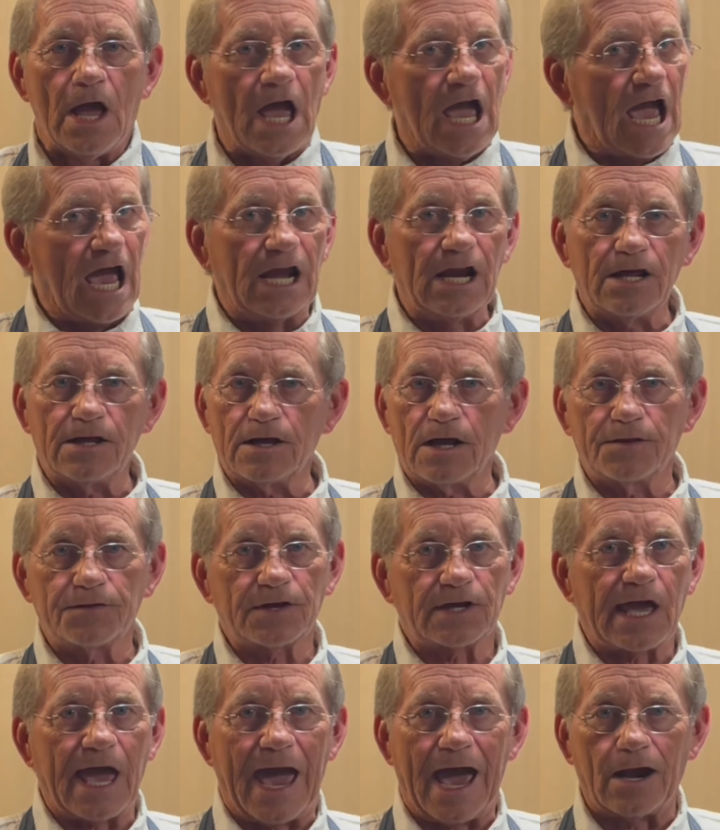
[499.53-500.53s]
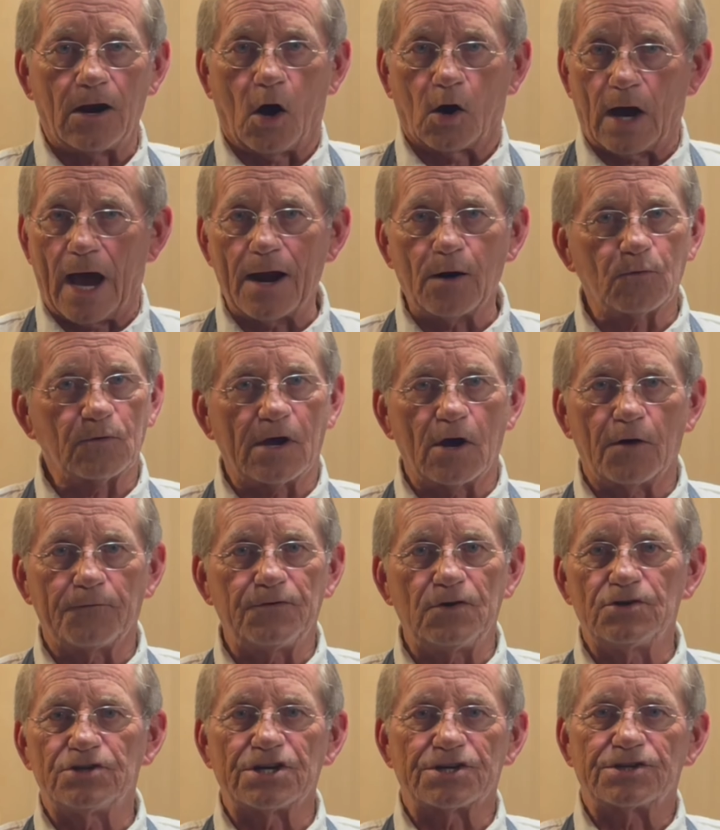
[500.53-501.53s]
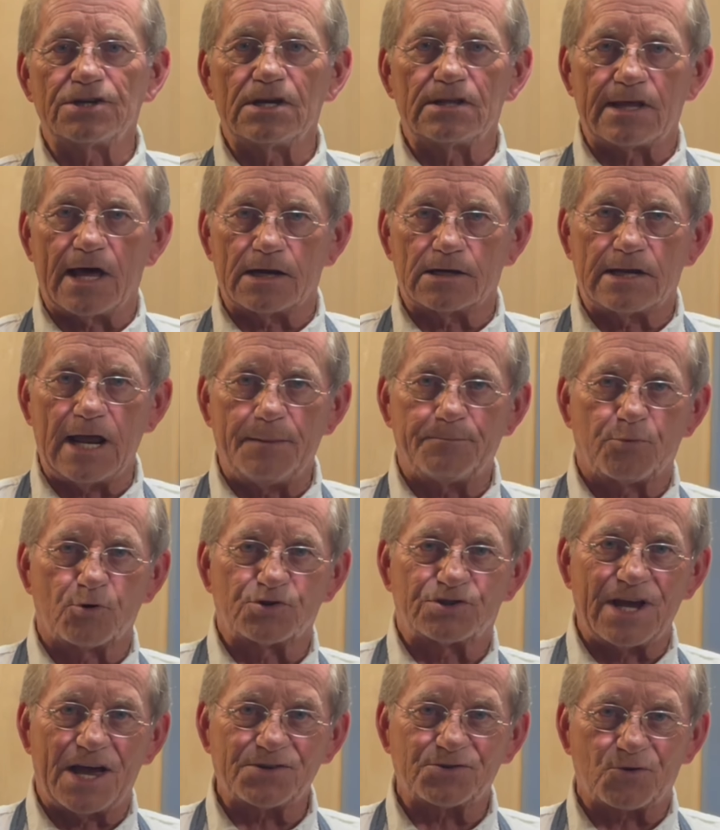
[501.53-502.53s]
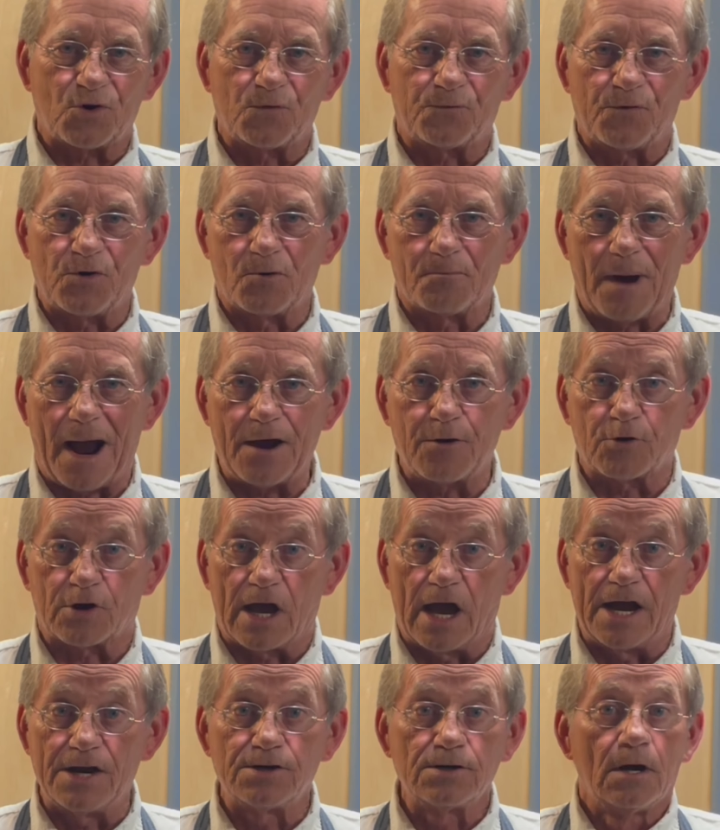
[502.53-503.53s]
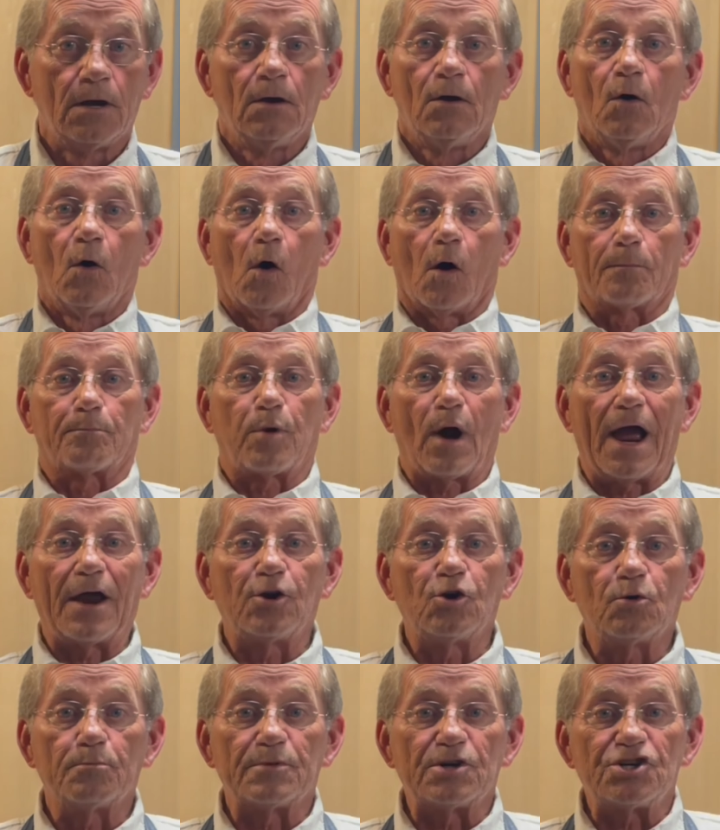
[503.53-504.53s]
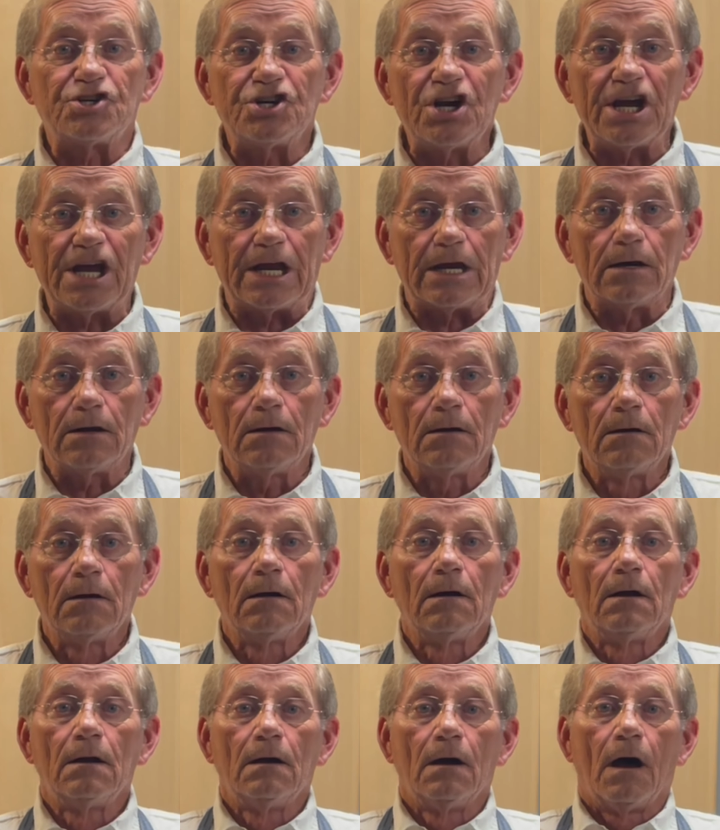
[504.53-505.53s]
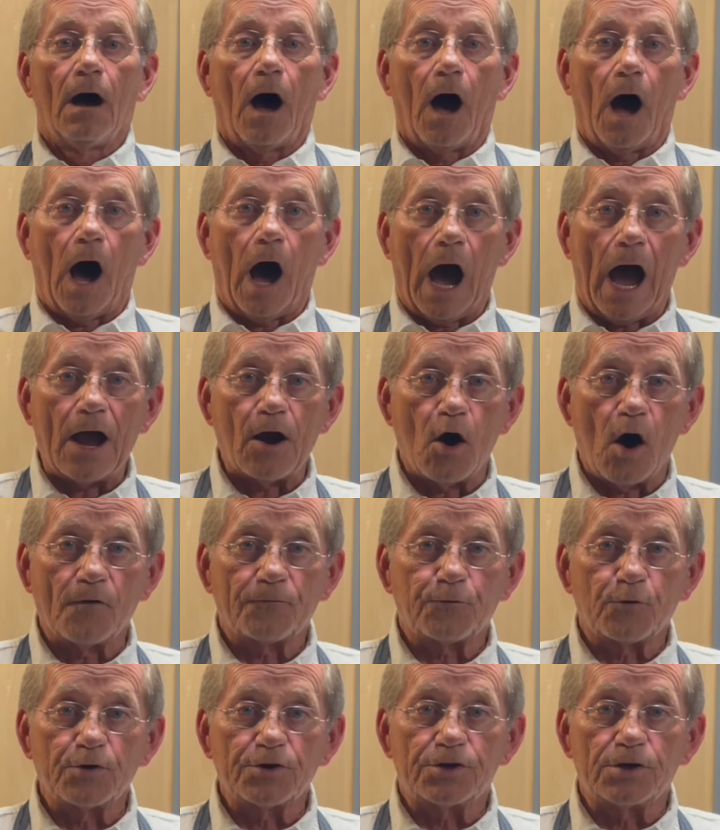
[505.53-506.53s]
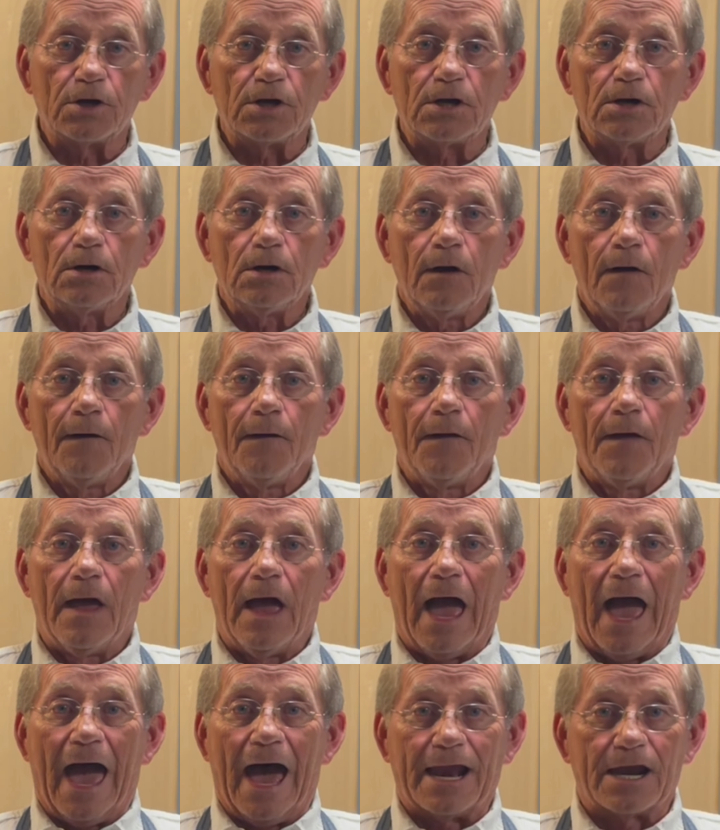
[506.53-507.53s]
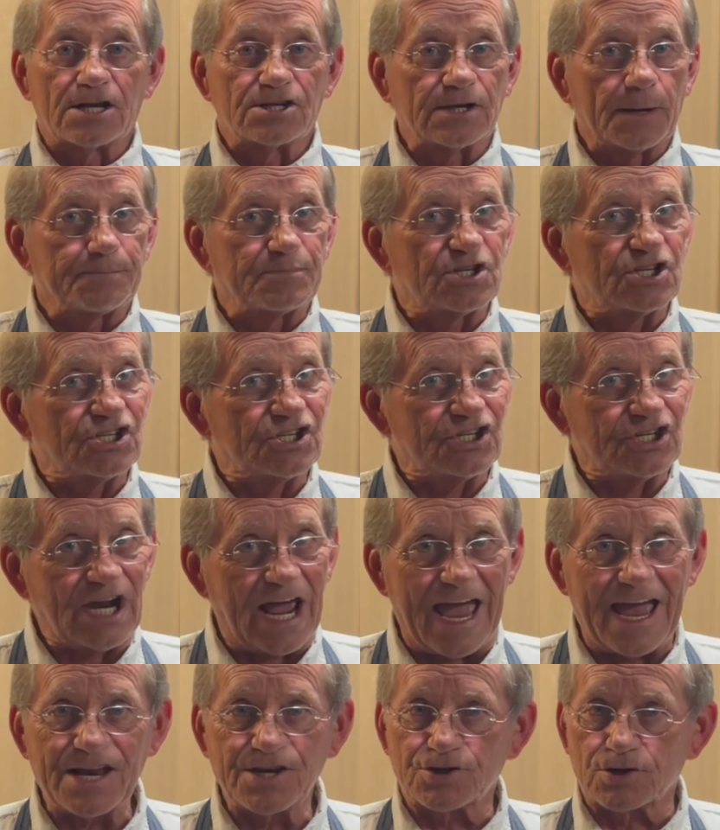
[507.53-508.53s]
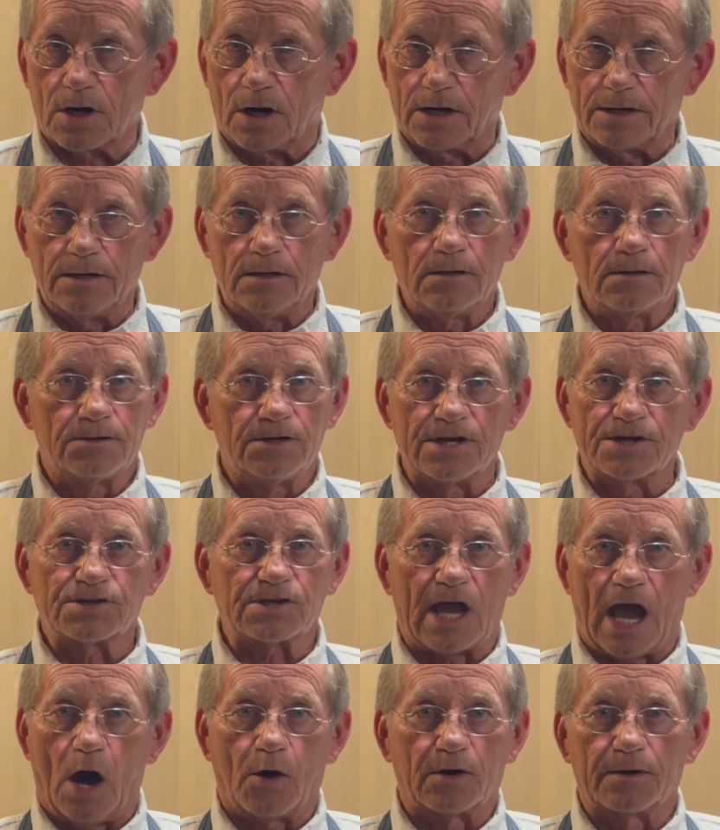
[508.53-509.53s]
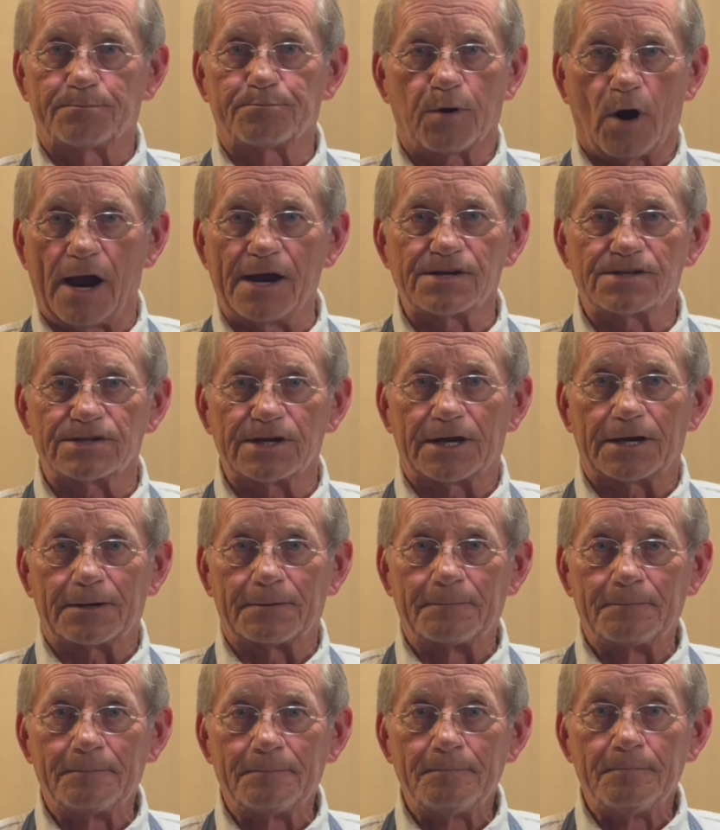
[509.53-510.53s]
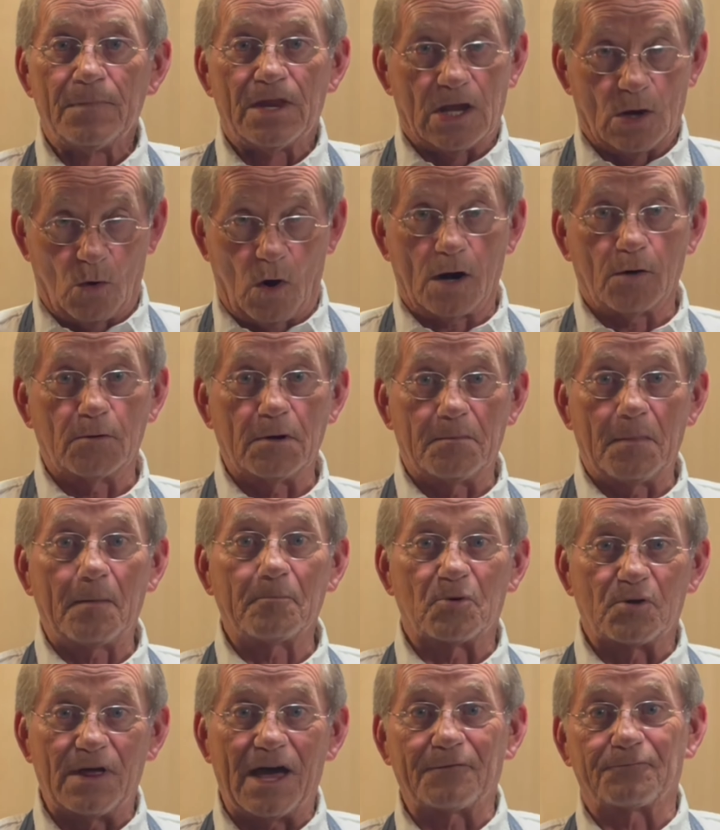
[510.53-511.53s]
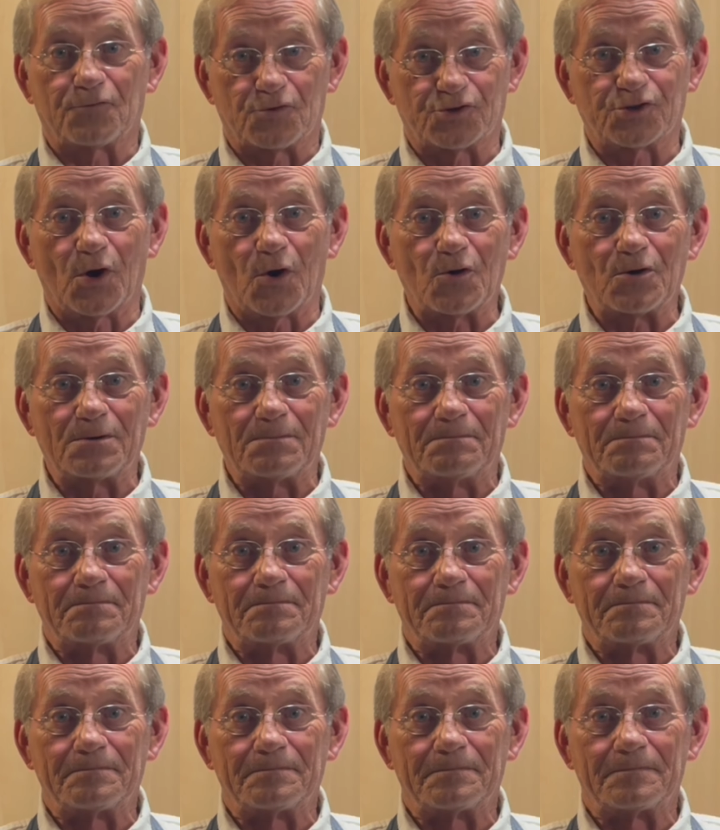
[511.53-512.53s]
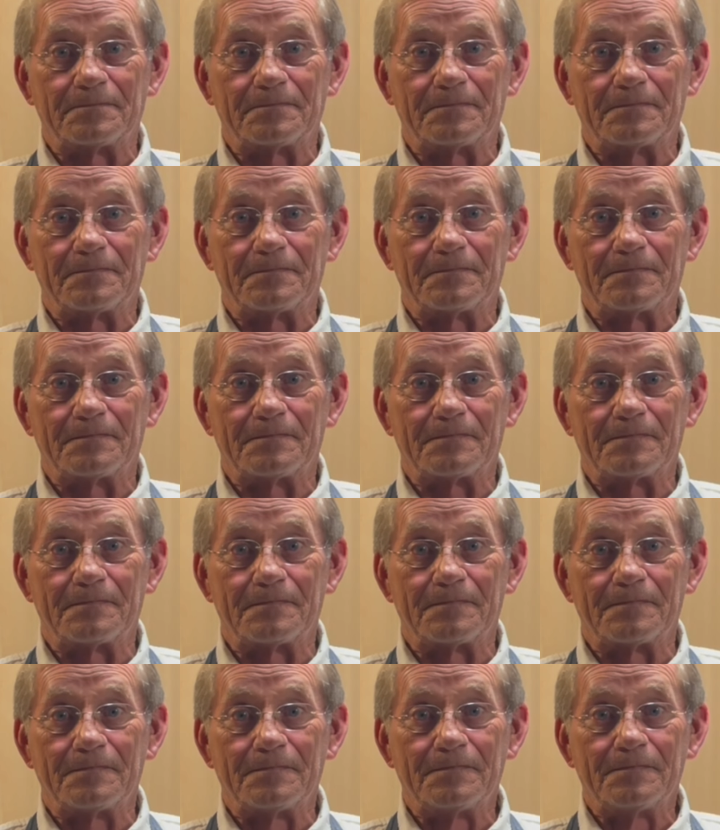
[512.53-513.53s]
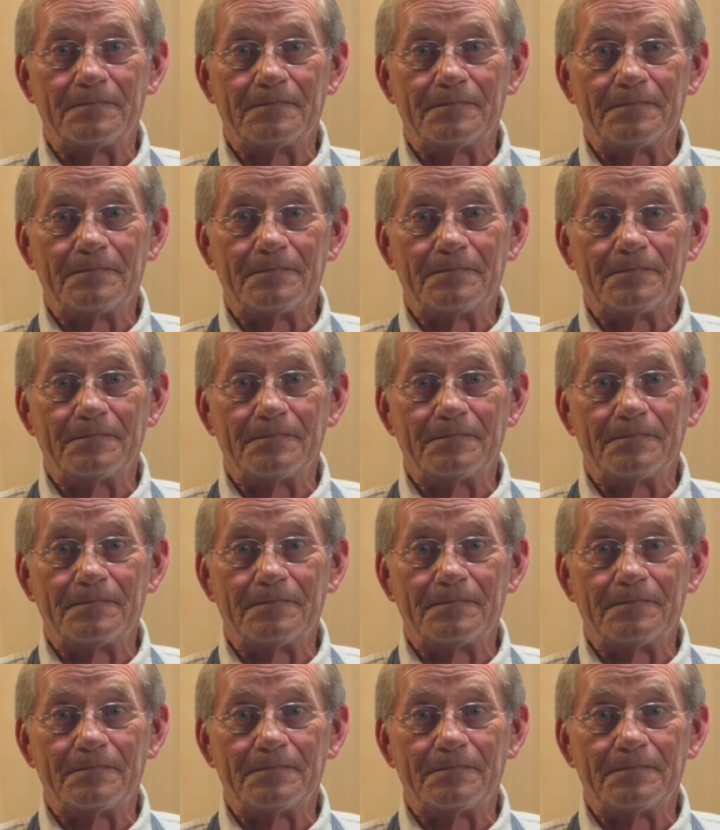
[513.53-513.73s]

Anything in the catalog. I don't care if you just need that tapered set screw for your miter gauge or brand new machine, I offer it to you at substantially discounted pricing. You want to remember that for certain. So how do